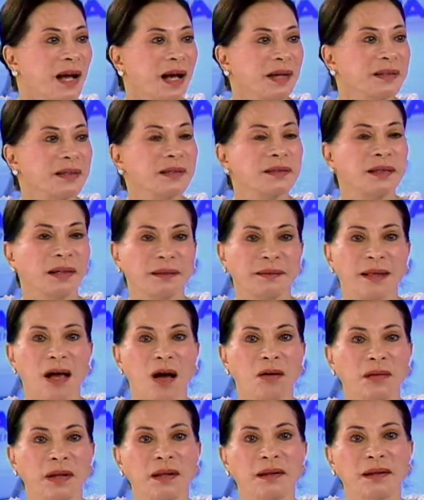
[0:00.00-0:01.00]
I just sit
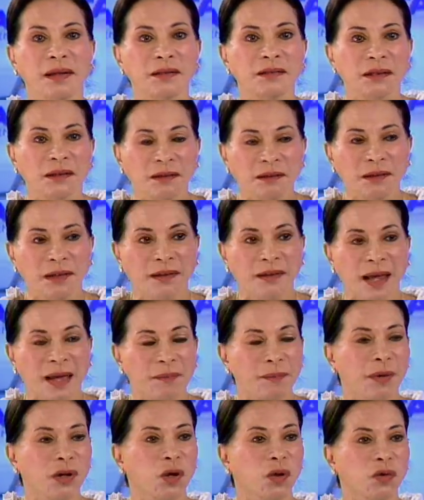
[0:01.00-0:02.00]
down and listen, and
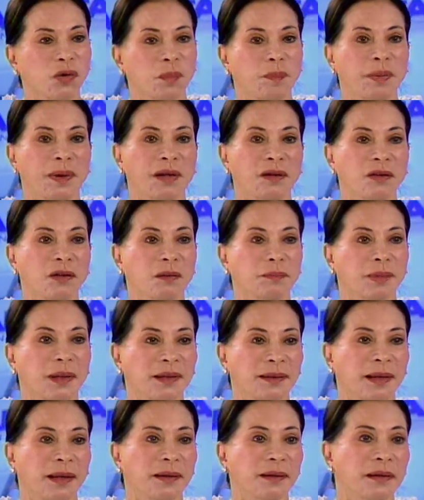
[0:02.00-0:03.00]
I have my own opinion.
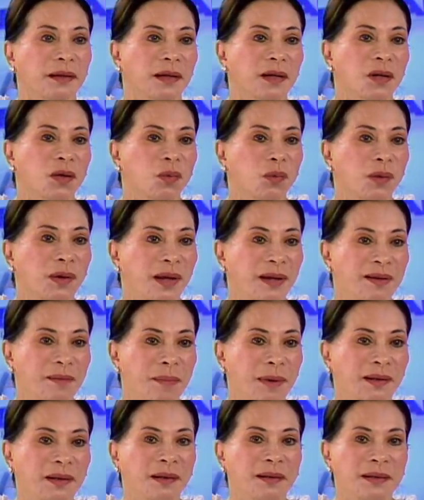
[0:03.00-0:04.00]
But then, will
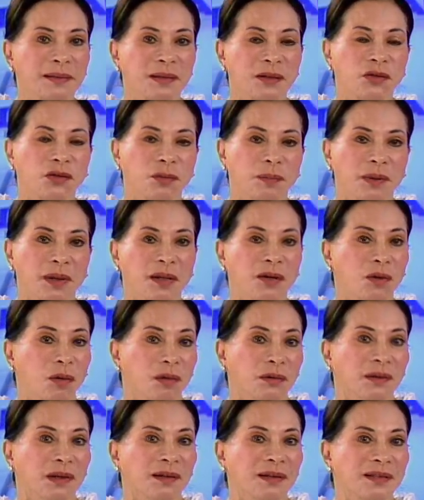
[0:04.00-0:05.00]
anybody listen to me?
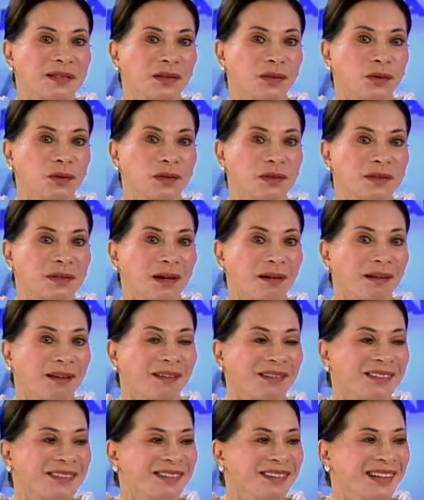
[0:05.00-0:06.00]
No, they listen to the
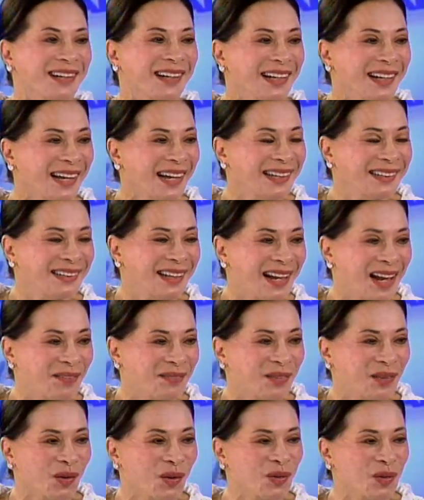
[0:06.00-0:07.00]
Senate, and they'll okay. have
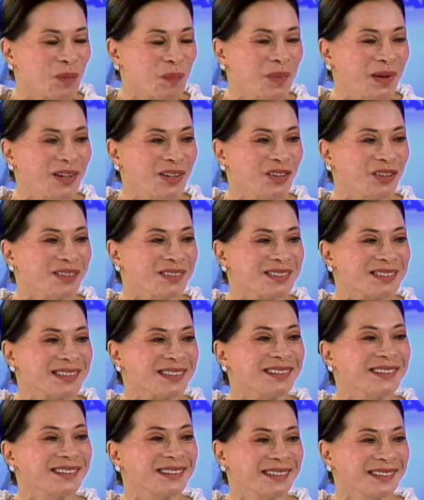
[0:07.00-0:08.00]
their own opinions.
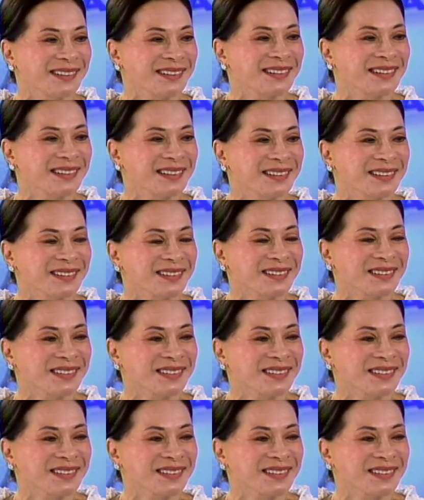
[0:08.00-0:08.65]
Yeah. Mm.